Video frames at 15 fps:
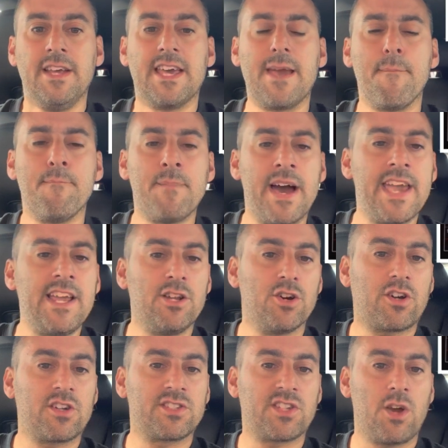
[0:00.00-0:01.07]
It may
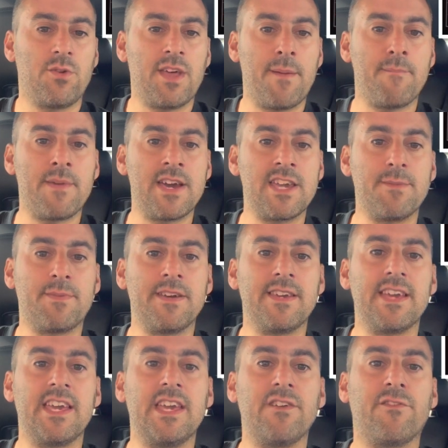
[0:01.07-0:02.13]
look as though there may
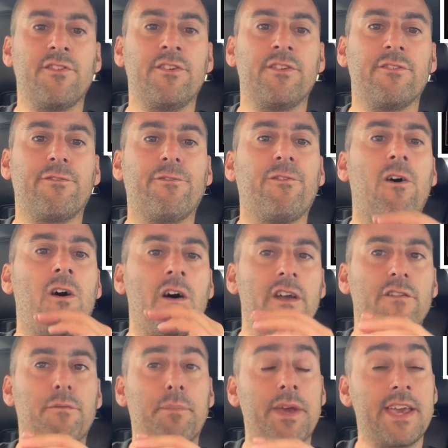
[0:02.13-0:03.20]
be even
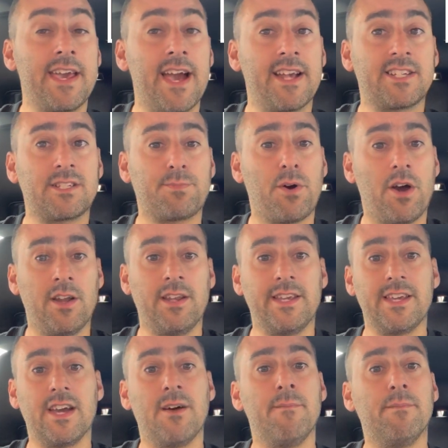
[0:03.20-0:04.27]
5 PS per
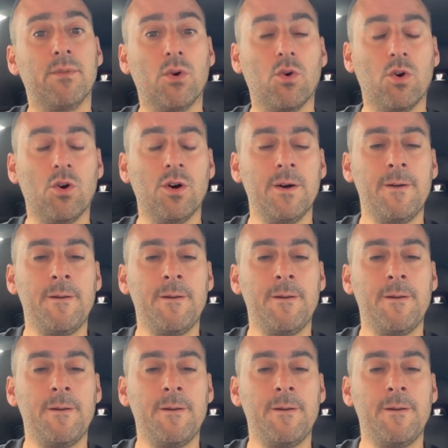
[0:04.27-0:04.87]
litre more,